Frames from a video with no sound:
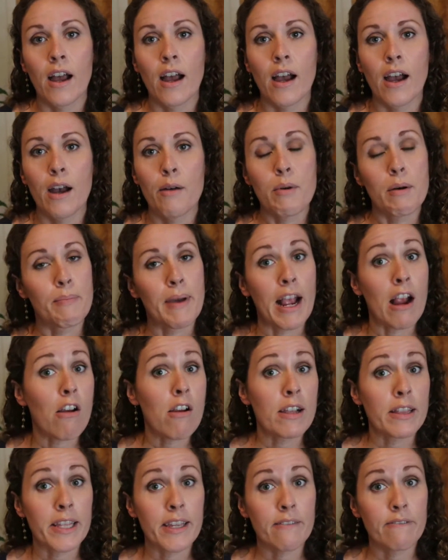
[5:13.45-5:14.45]
um,
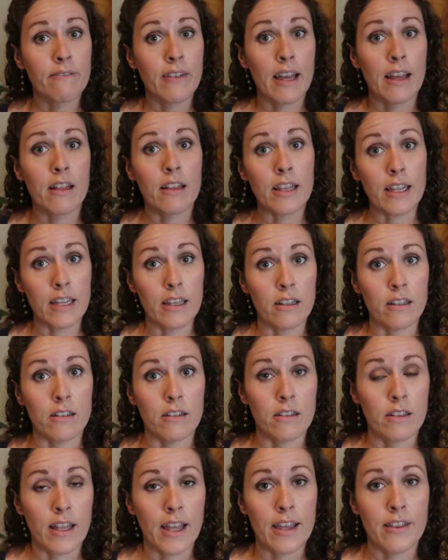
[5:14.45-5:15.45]
apparently fell
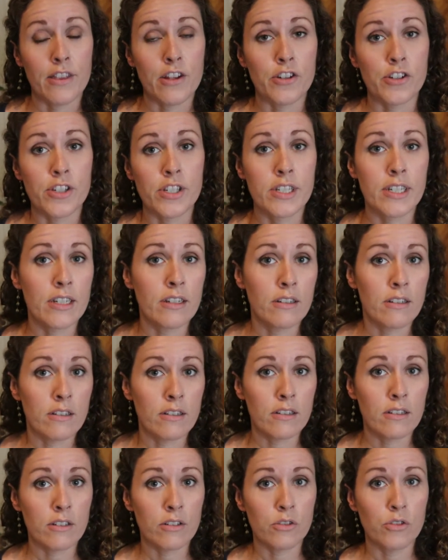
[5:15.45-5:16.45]
ill, and there's
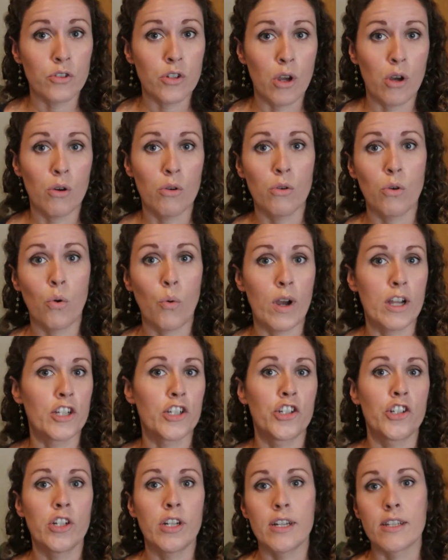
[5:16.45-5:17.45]
still no
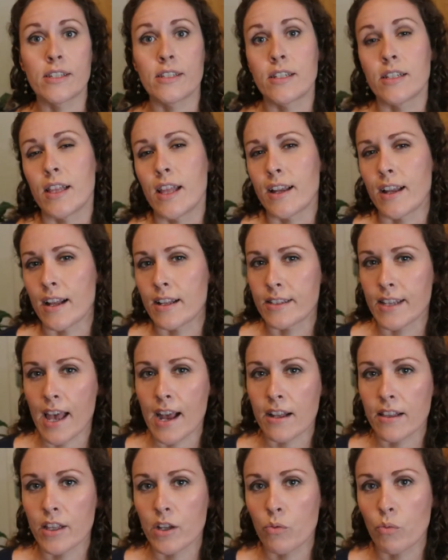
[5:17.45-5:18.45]
question as to like
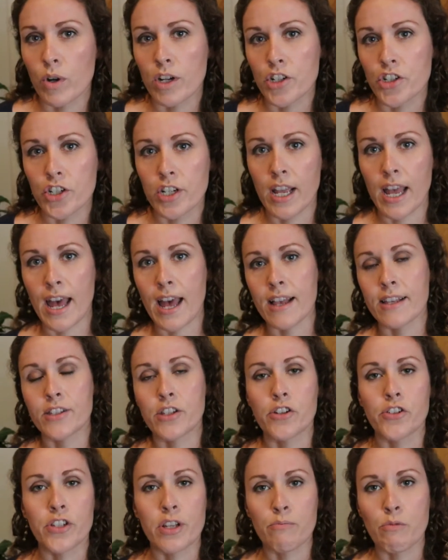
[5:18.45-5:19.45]
exactly what she has.
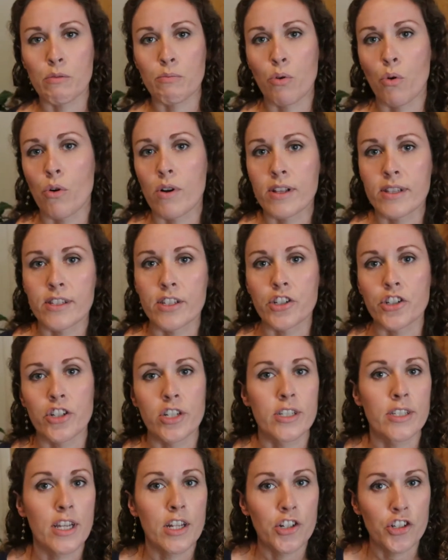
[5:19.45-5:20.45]
There's some reports that
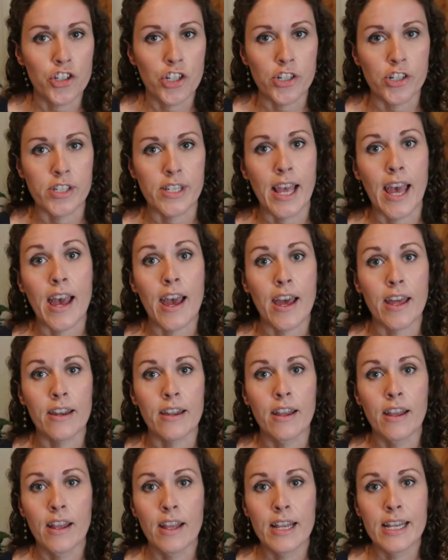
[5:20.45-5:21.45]
she said she just
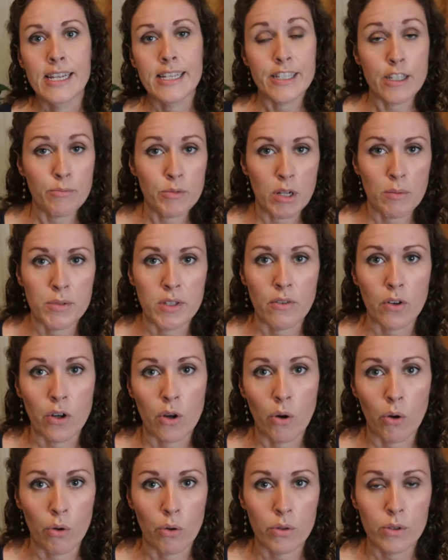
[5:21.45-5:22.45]
had symptoms of a
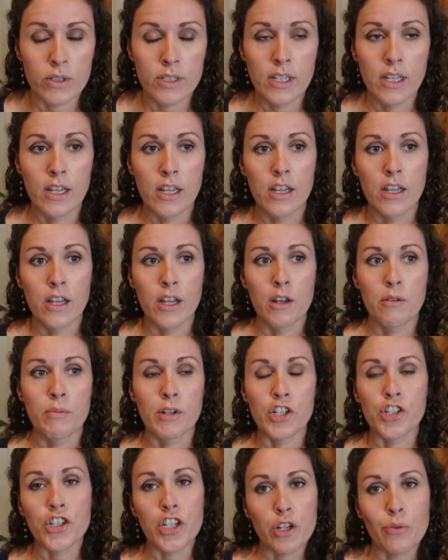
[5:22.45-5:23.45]
cold,
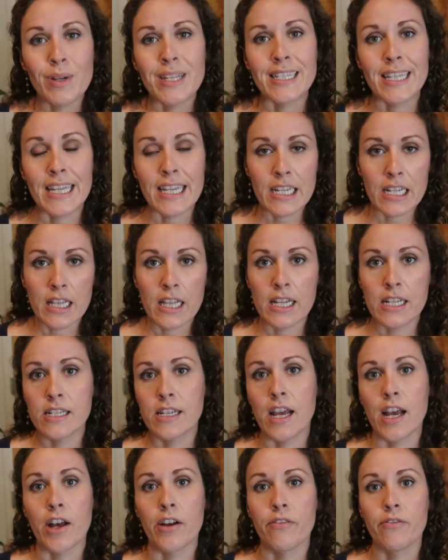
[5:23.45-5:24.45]
but she was ill
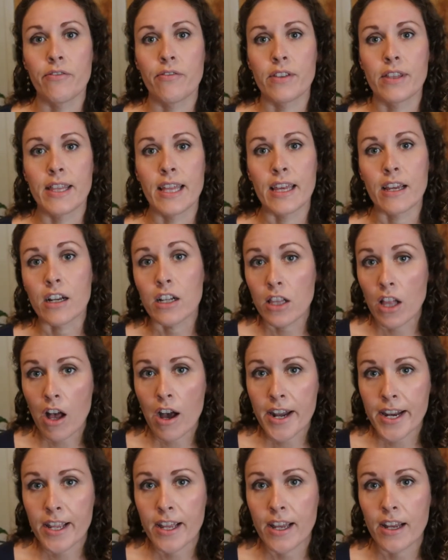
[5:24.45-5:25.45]
enough that
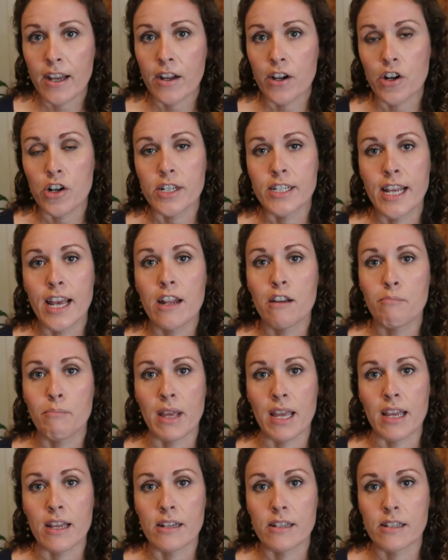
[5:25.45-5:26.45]
Claudia, her tent
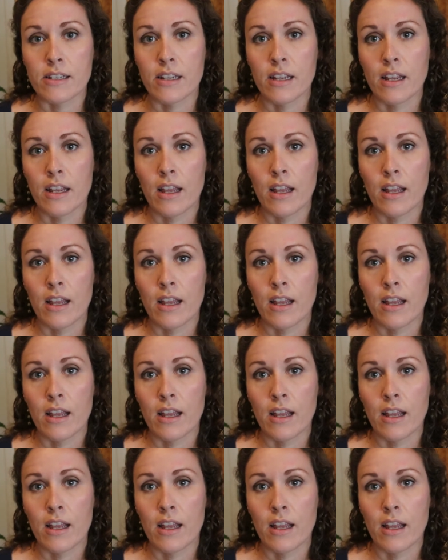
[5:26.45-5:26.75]
mate,